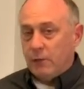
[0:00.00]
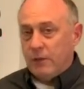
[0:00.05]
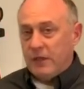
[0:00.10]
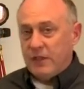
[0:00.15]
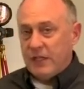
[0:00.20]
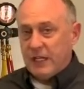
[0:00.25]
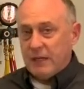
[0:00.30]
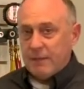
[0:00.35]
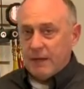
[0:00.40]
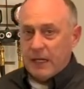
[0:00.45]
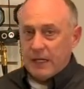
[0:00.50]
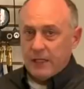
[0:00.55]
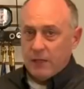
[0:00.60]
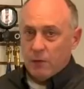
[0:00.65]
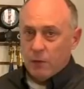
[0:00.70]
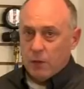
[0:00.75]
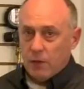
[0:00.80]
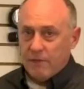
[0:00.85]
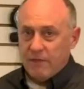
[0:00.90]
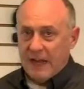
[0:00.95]
We think about, you know,
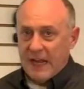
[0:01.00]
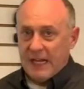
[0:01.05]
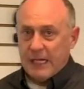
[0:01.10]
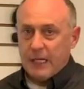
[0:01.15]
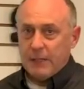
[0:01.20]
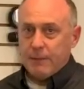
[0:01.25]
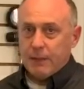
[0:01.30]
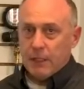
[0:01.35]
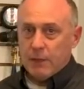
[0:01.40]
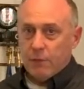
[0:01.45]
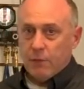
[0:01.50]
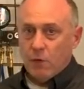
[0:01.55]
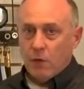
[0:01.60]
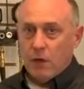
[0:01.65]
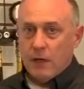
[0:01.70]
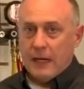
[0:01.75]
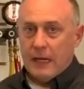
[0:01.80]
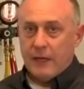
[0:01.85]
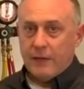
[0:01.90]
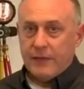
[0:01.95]
we're vacuuming a
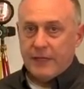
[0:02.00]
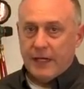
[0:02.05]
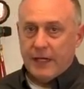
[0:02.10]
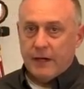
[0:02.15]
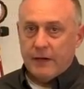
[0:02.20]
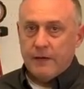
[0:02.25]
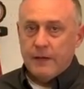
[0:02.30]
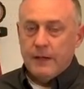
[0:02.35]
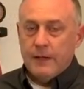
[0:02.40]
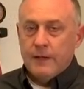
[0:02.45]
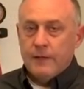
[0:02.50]
floor out there.